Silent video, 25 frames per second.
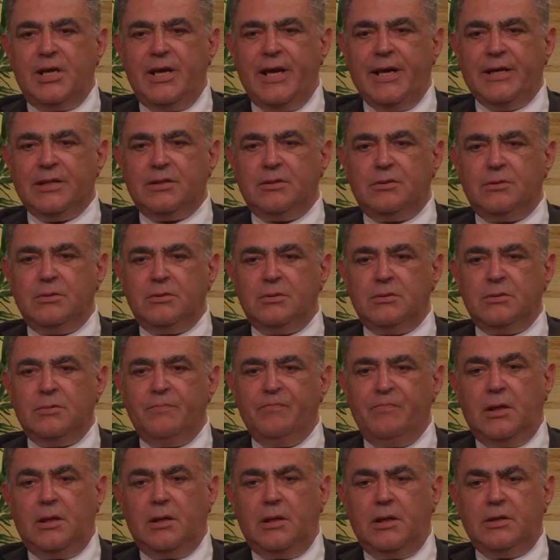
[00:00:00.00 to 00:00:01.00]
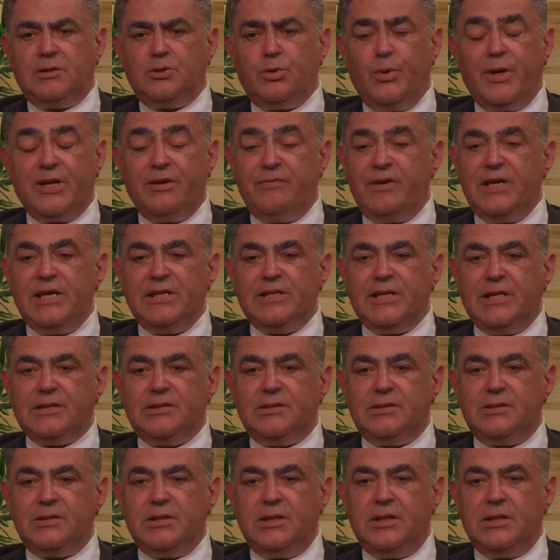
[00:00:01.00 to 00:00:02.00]
had to agree that
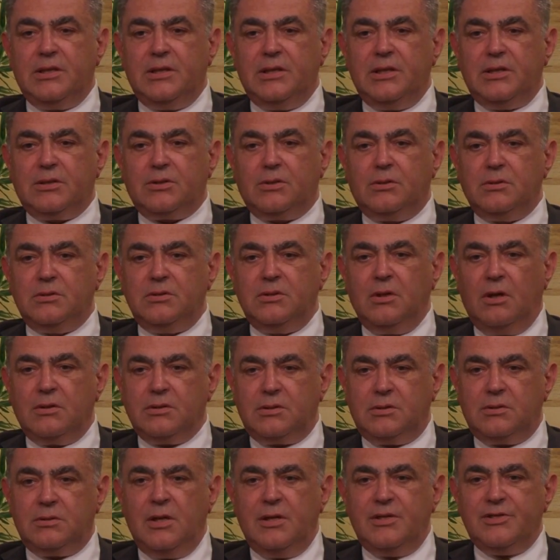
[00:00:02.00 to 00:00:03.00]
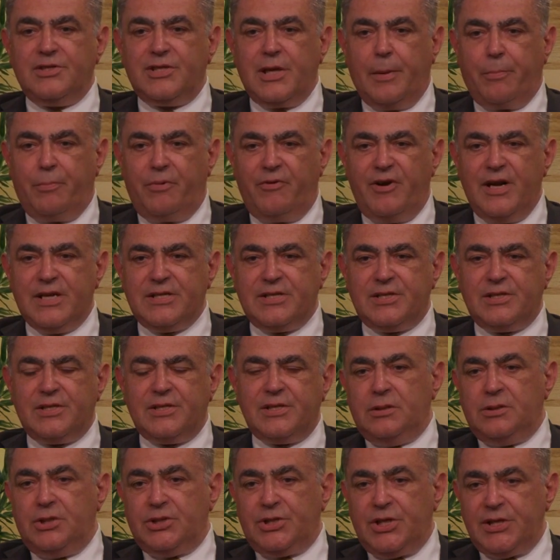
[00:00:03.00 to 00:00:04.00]
it could not suppress
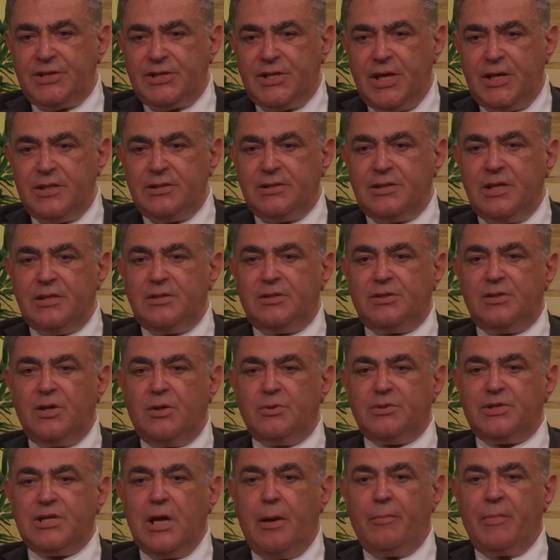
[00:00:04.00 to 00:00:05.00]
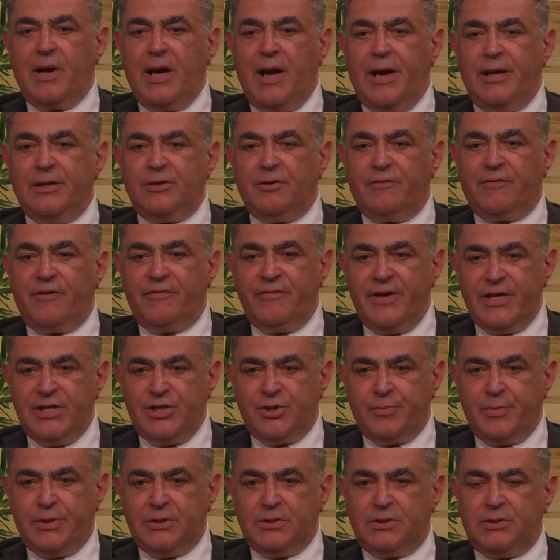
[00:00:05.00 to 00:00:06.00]
the Chechens, and so some kind of
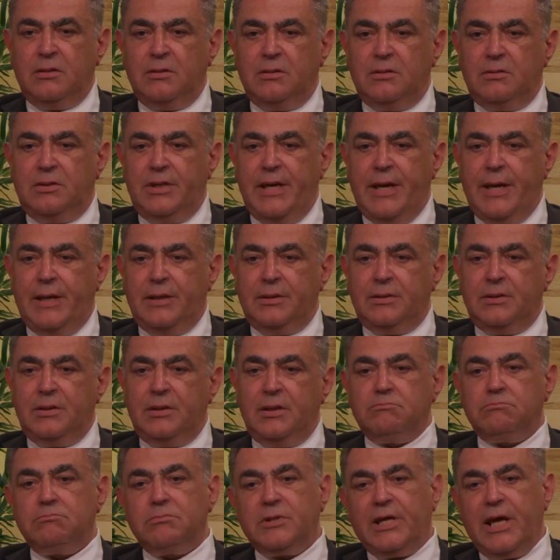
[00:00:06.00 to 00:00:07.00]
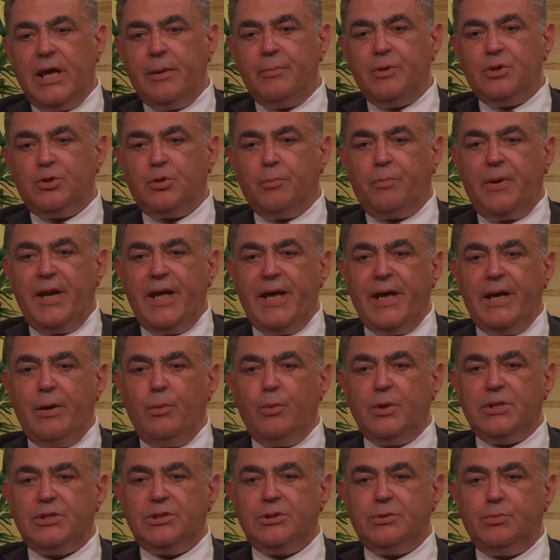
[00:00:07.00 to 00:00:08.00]
arrangement then came into play,
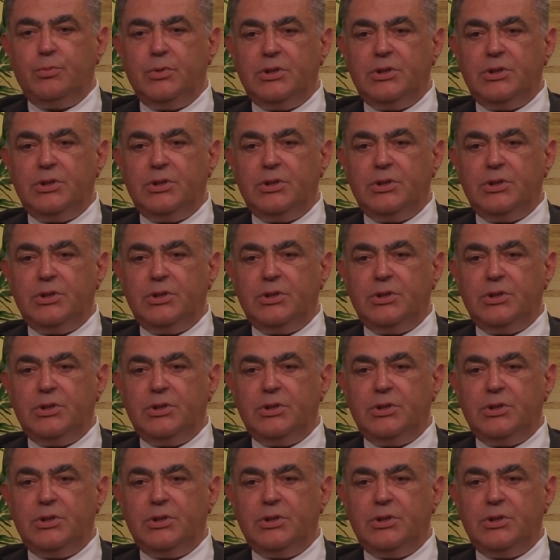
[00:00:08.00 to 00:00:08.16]
which